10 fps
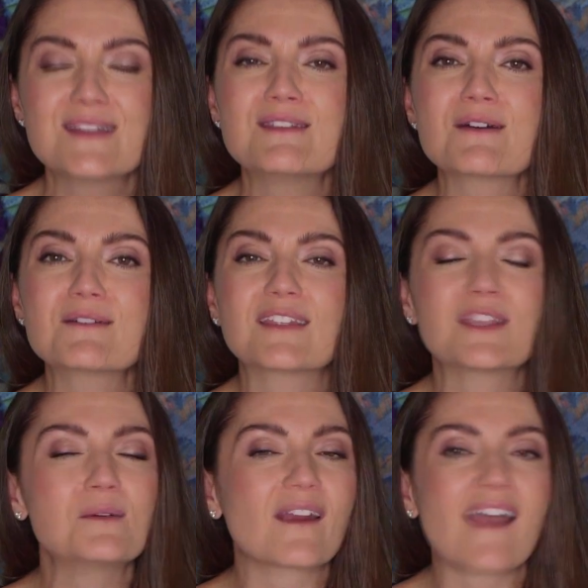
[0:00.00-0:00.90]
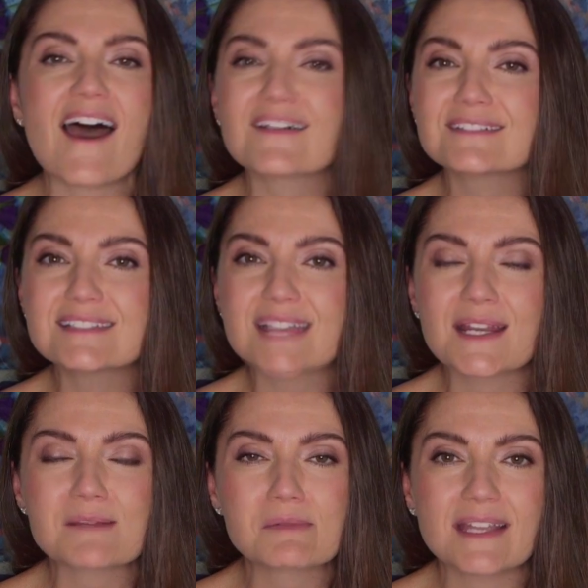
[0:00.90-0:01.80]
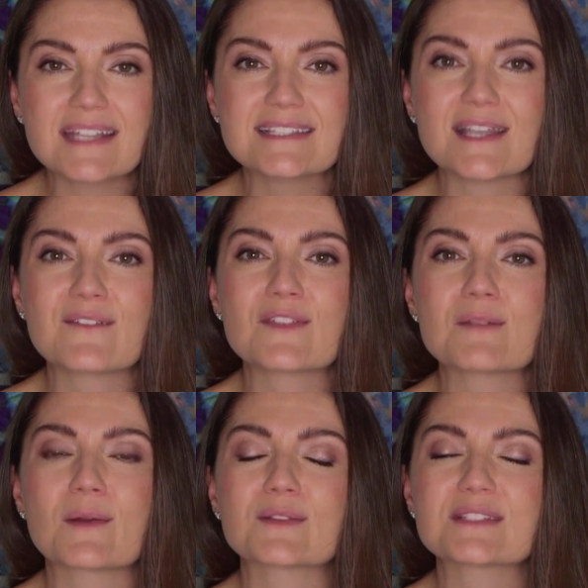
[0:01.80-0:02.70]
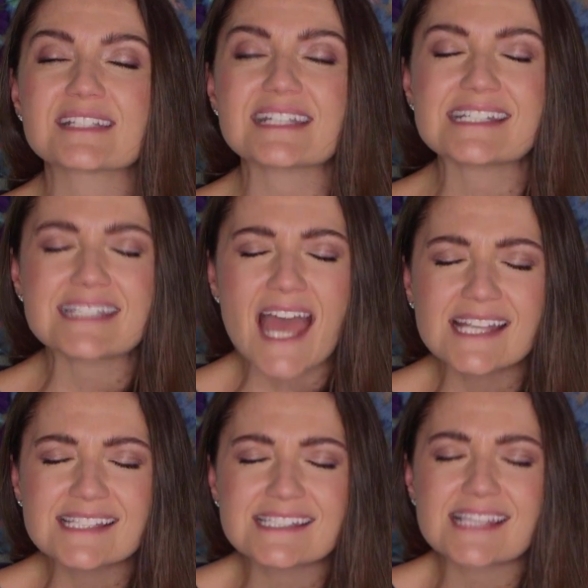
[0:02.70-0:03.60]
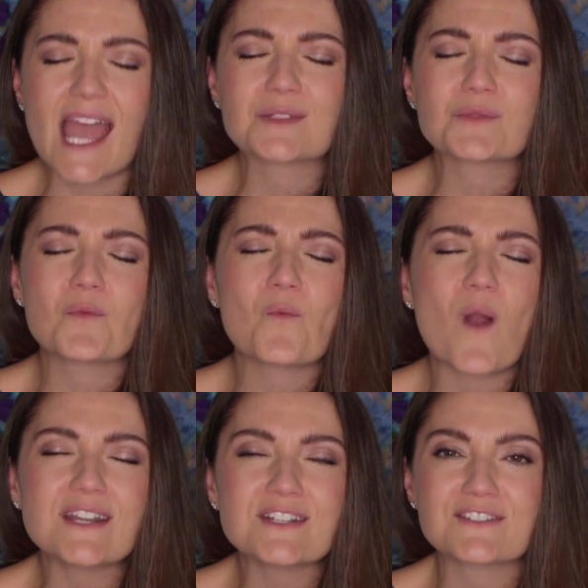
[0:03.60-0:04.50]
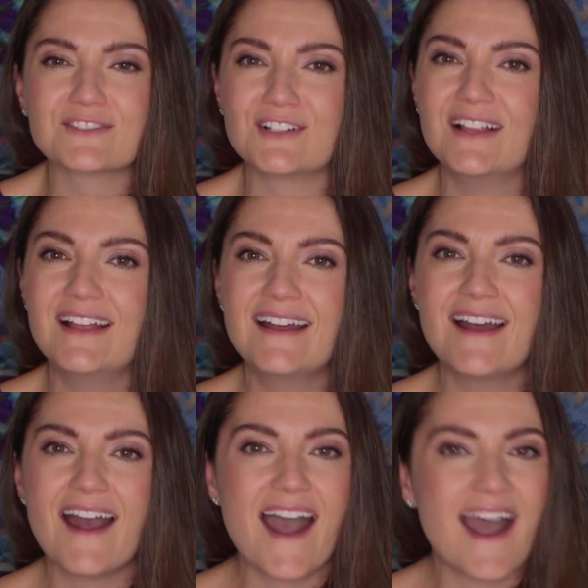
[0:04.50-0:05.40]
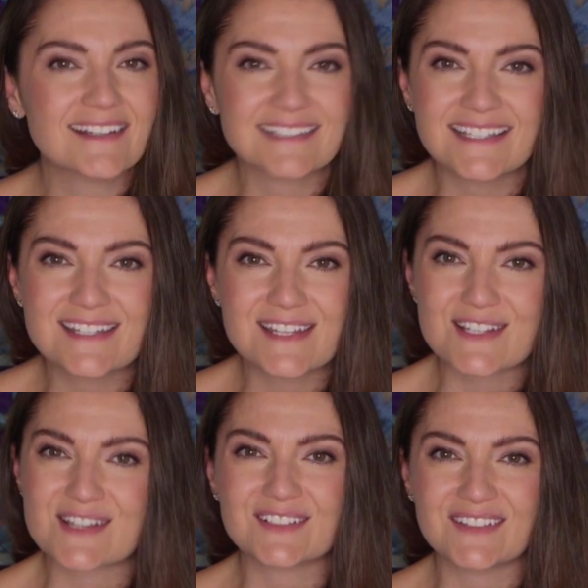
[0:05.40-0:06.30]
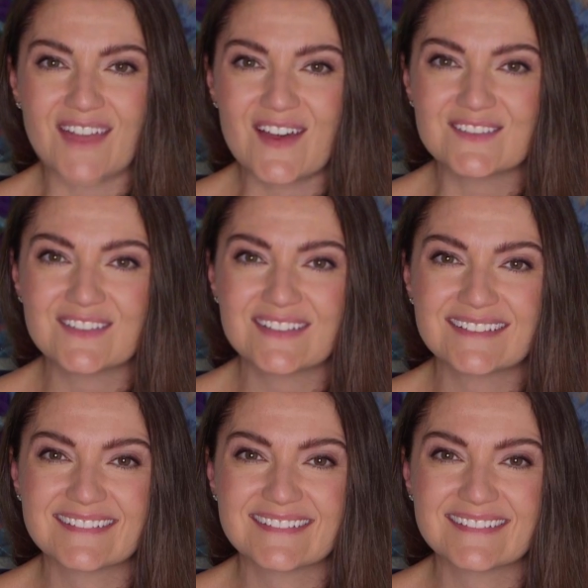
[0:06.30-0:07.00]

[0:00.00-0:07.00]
know that you are held in a place of the most intense and wonderful unconditional love.